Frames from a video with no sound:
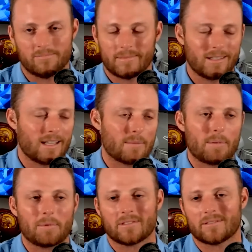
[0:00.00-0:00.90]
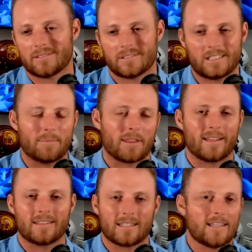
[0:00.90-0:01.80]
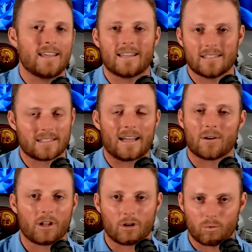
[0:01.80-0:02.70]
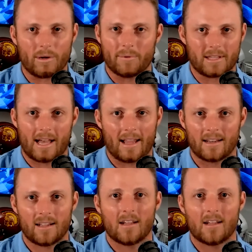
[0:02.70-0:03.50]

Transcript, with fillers: a lot of people seem to think that he is. I don't agree with that.